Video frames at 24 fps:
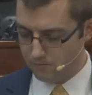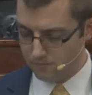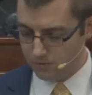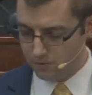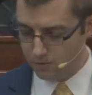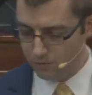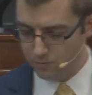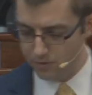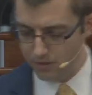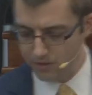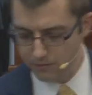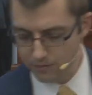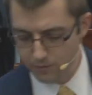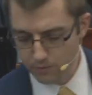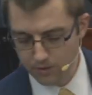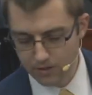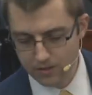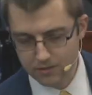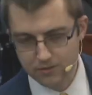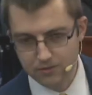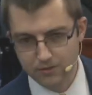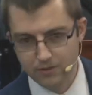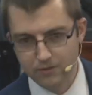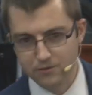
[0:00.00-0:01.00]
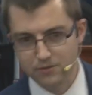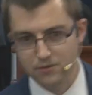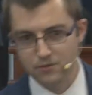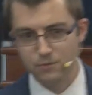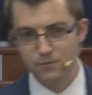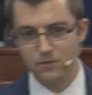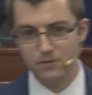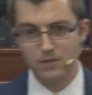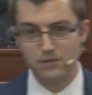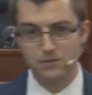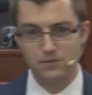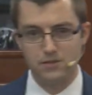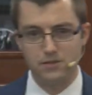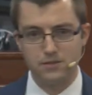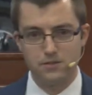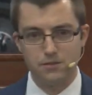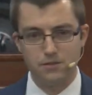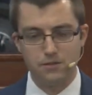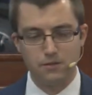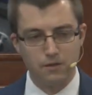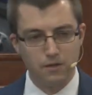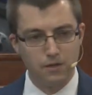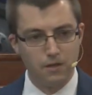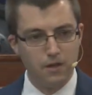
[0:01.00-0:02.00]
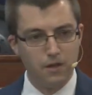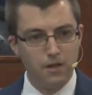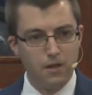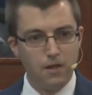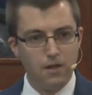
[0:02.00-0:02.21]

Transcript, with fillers: Do whatever you want as long as no one else gets hurt.